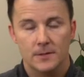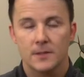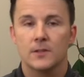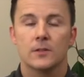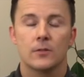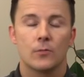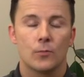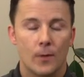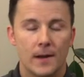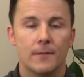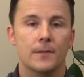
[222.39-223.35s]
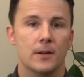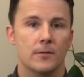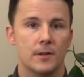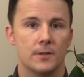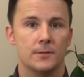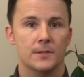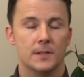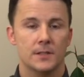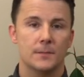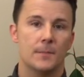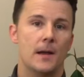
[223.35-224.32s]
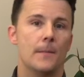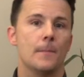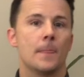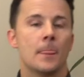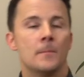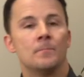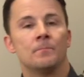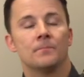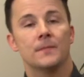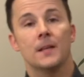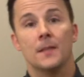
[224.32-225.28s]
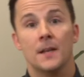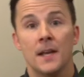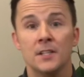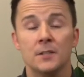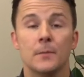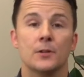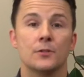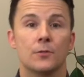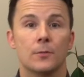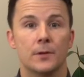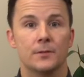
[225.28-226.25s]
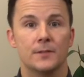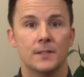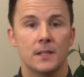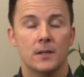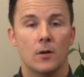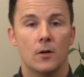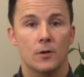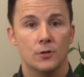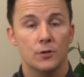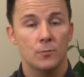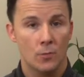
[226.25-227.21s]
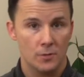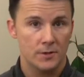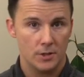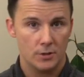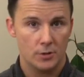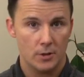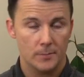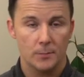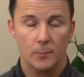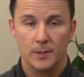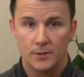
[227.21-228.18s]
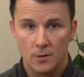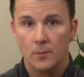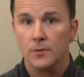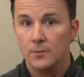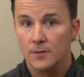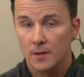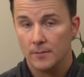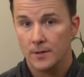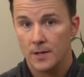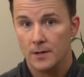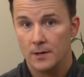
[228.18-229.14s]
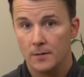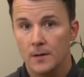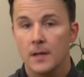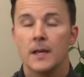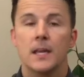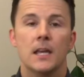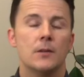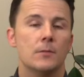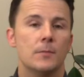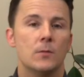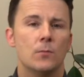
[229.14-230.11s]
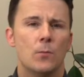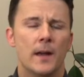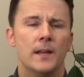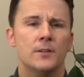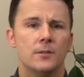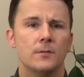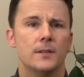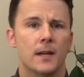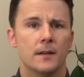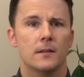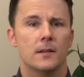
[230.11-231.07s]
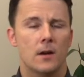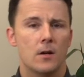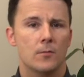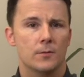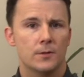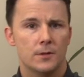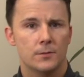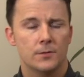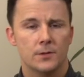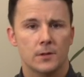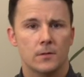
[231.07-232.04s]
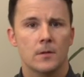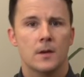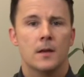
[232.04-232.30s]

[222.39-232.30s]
This is a great fingering to use in this spot. Now, the next measure, what you'll see are 2 more C sharps, but we don't use covered here. It would be way too technically awkward to do so.